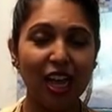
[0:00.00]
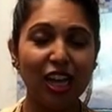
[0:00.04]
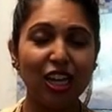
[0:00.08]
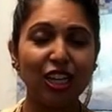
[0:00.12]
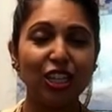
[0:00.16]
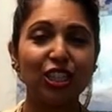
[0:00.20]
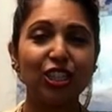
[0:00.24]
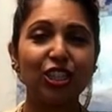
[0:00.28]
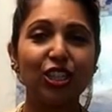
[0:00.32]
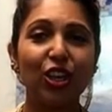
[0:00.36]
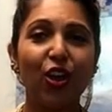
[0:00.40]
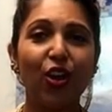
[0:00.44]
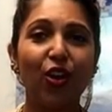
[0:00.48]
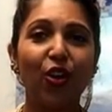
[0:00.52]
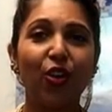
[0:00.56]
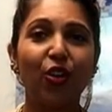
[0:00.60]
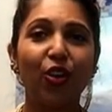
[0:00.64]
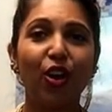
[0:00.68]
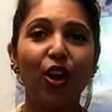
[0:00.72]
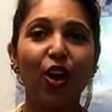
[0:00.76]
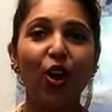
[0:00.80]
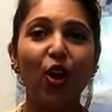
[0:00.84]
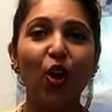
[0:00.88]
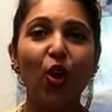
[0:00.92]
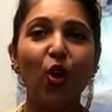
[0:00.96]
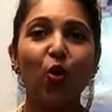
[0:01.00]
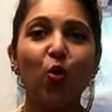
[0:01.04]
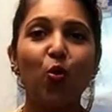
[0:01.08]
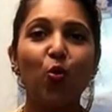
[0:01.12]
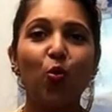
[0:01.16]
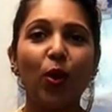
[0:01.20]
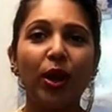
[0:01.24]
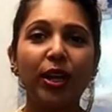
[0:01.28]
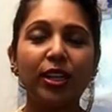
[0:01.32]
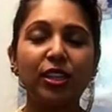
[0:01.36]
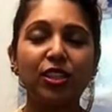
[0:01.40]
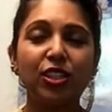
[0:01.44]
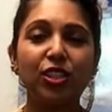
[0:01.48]
So
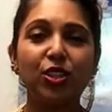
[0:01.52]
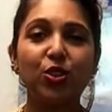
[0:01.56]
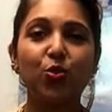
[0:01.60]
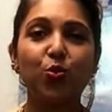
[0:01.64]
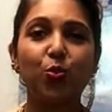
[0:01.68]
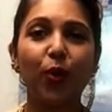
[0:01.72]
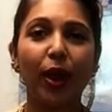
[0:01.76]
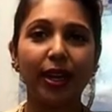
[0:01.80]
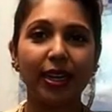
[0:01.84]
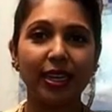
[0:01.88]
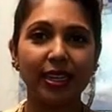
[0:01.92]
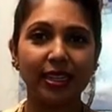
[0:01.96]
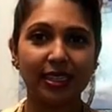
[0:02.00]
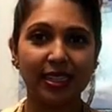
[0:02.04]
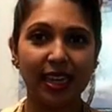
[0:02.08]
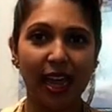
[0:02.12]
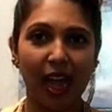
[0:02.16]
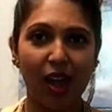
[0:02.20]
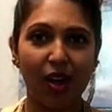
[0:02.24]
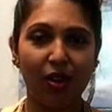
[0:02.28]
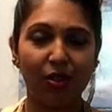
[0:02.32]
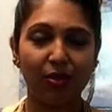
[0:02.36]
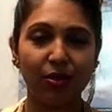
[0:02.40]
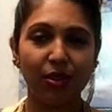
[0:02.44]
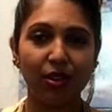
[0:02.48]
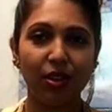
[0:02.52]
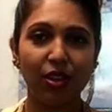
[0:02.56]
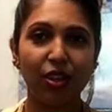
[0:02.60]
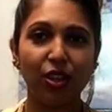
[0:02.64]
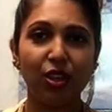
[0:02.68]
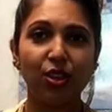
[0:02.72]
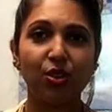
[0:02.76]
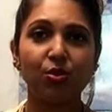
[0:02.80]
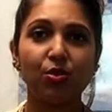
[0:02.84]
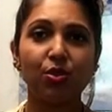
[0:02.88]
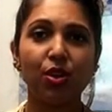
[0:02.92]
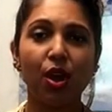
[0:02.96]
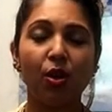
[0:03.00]
once you write it down,
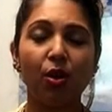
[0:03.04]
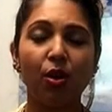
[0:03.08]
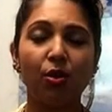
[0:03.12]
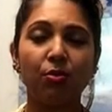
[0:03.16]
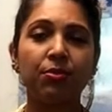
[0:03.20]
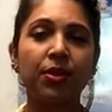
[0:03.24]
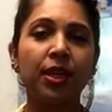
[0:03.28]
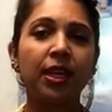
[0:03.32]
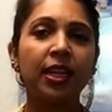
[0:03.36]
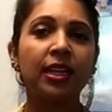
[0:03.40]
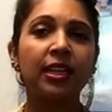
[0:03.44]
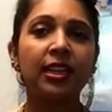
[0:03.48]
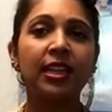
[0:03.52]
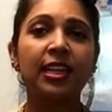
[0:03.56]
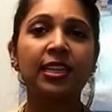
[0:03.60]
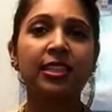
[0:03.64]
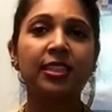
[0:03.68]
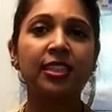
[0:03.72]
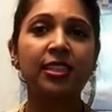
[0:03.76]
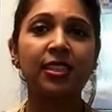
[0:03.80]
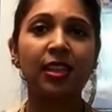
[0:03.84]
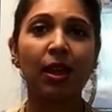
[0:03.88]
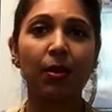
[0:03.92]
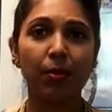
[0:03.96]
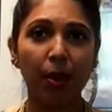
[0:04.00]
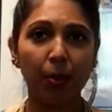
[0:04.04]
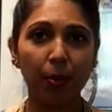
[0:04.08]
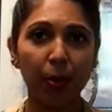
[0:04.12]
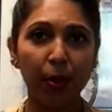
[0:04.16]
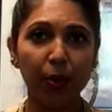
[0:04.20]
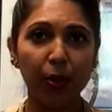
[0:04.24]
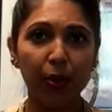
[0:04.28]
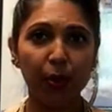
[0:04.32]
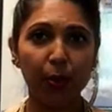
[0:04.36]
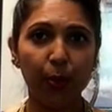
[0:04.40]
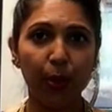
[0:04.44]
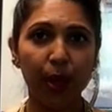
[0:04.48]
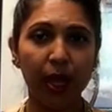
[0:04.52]
you go immediately into step number
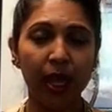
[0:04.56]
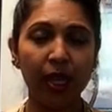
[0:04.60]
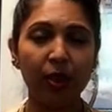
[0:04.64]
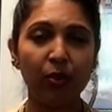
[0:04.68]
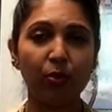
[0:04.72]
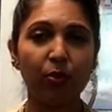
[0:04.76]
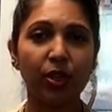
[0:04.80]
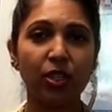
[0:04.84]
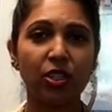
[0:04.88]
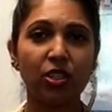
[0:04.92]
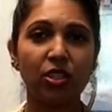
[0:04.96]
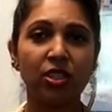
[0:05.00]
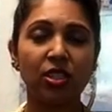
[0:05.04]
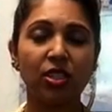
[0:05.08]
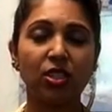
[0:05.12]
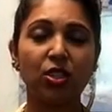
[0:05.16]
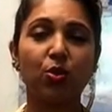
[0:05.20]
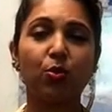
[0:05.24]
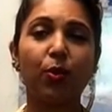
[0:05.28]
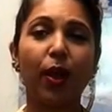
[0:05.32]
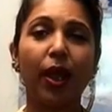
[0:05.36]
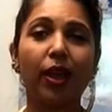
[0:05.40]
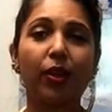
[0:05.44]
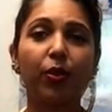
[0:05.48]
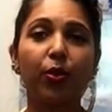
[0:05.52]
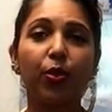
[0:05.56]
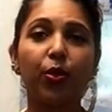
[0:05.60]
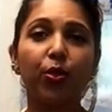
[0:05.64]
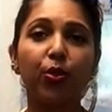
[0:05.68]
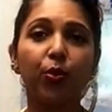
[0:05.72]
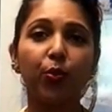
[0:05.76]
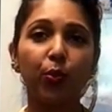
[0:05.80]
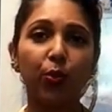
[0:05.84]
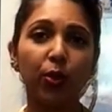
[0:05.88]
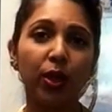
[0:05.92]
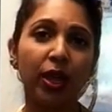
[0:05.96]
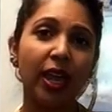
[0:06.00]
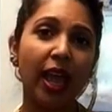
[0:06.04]
3, which is to write
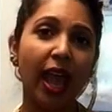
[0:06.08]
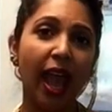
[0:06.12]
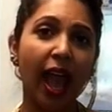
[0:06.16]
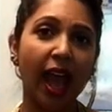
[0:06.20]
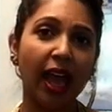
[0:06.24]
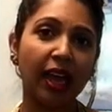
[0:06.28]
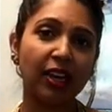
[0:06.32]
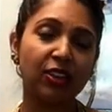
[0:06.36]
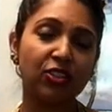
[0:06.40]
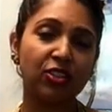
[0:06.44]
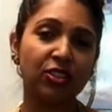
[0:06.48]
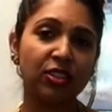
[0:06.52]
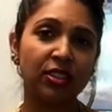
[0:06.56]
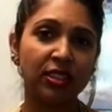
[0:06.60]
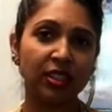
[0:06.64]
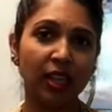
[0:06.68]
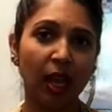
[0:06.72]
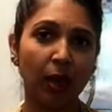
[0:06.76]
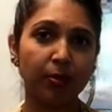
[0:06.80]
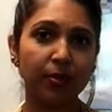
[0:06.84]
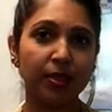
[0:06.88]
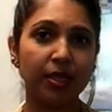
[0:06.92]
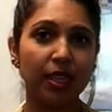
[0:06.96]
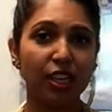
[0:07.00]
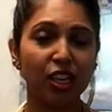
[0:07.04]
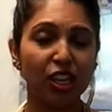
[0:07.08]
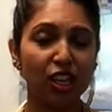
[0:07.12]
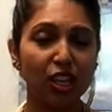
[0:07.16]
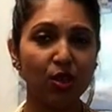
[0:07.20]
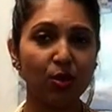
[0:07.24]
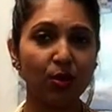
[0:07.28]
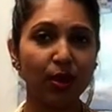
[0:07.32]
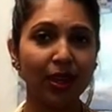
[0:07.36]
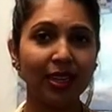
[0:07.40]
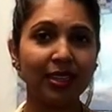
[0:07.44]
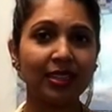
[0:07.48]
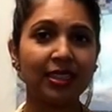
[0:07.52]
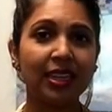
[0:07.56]
3 action steps that you
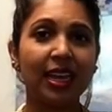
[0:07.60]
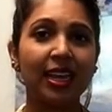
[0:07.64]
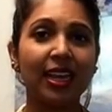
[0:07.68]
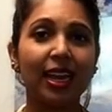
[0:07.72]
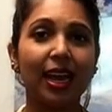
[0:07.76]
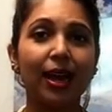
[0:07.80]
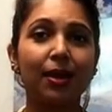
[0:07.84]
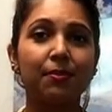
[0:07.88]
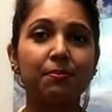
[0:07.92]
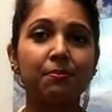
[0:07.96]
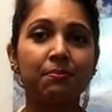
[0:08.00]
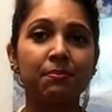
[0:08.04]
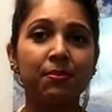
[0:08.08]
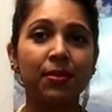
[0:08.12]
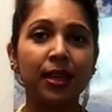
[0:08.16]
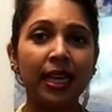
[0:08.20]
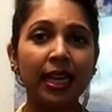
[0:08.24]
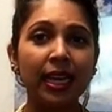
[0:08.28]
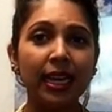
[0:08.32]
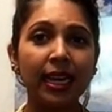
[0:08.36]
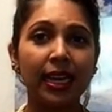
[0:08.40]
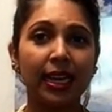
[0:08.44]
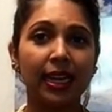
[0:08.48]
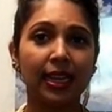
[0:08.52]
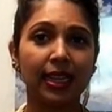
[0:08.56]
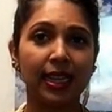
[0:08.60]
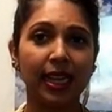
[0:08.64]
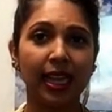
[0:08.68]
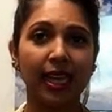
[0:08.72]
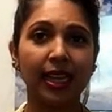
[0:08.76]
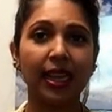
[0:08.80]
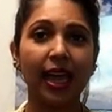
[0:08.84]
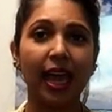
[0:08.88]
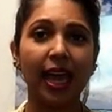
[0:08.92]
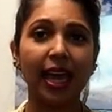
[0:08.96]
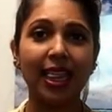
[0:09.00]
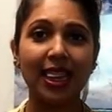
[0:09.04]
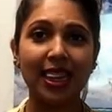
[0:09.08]
can take immediately,
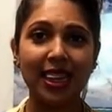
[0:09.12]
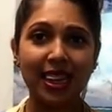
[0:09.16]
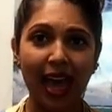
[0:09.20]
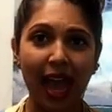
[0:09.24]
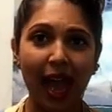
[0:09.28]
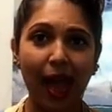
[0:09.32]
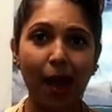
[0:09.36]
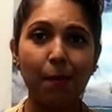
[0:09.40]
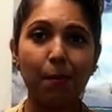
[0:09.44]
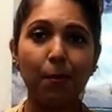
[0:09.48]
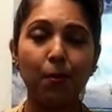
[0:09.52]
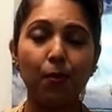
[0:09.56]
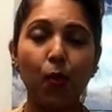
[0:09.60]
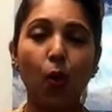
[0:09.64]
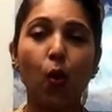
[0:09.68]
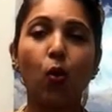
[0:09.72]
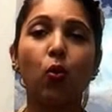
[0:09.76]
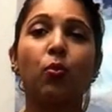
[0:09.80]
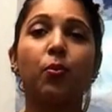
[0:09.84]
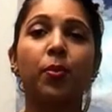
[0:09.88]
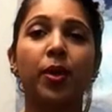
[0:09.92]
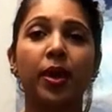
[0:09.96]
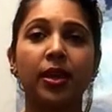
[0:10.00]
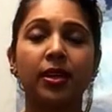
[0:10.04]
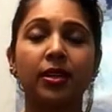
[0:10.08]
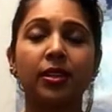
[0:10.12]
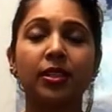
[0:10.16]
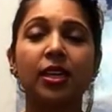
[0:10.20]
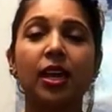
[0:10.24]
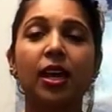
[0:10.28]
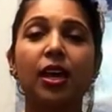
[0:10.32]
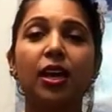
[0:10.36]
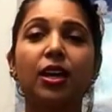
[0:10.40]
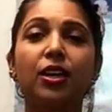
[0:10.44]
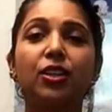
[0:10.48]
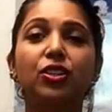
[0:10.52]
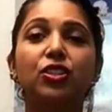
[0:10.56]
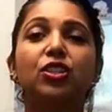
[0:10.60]
like that moment,
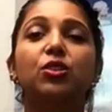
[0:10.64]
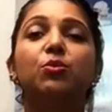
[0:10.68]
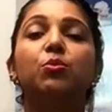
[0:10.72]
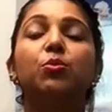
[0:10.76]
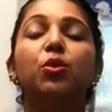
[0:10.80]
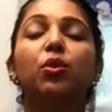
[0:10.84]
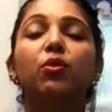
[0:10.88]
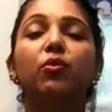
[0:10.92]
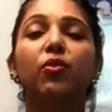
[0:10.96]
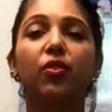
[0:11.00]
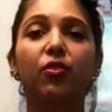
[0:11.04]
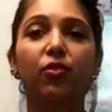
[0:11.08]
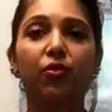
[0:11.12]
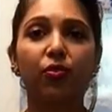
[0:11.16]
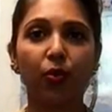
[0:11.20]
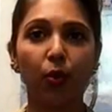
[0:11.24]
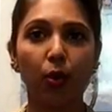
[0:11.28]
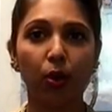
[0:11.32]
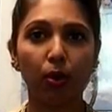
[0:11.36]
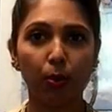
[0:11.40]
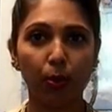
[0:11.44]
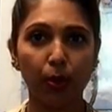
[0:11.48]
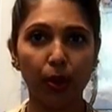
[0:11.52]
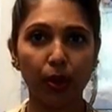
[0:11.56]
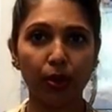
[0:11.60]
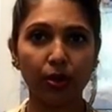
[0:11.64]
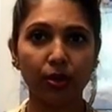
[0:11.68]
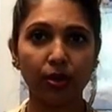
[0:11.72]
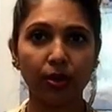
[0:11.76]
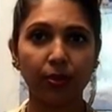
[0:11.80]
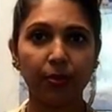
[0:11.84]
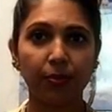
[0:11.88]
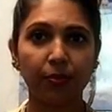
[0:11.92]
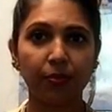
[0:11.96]
to move it forward.